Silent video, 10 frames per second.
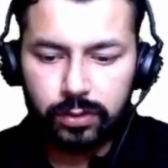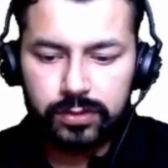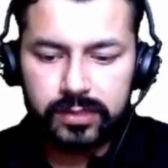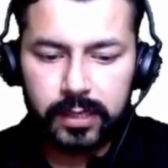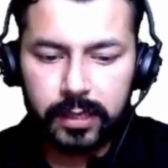
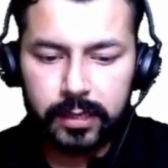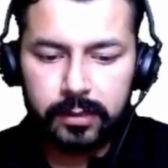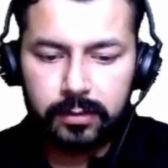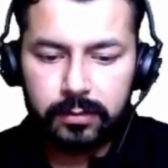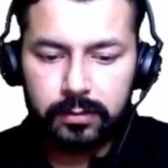rows
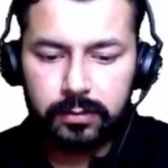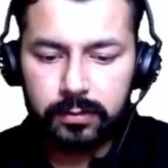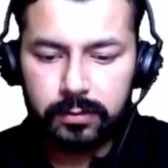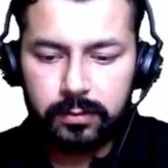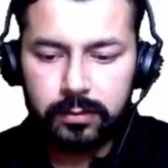and
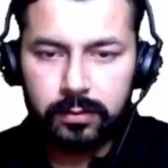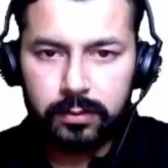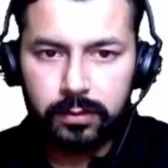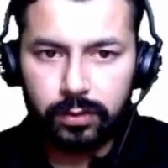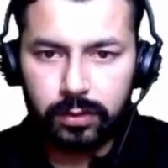
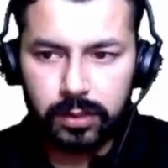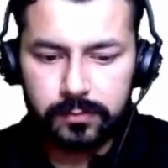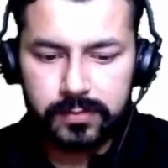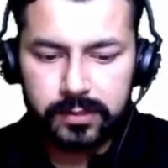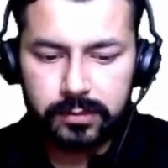
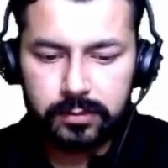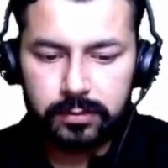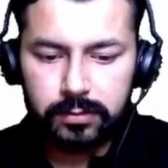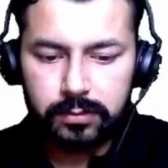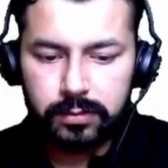
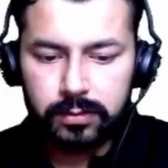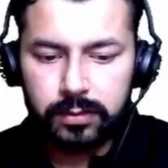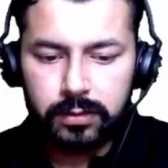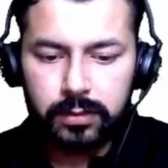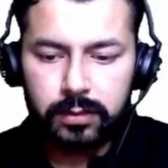columns.
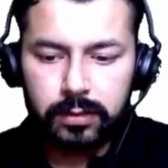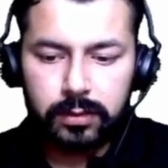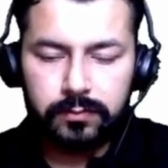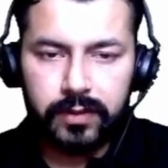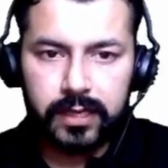
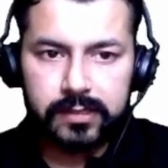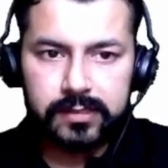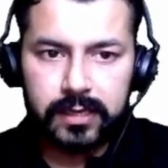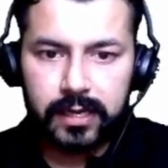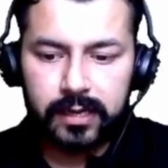We
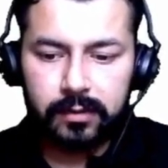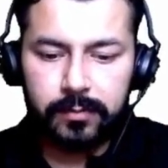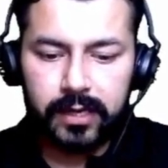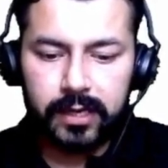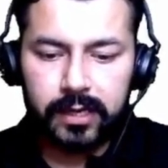can say
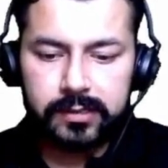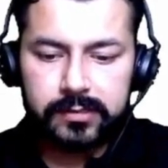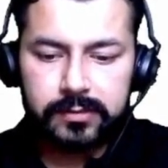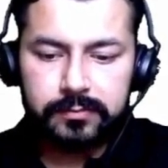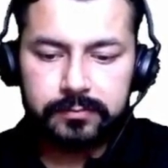like a
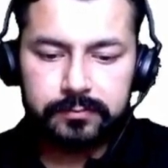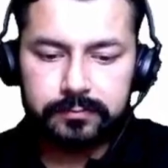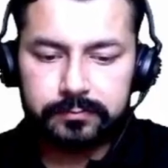matrix.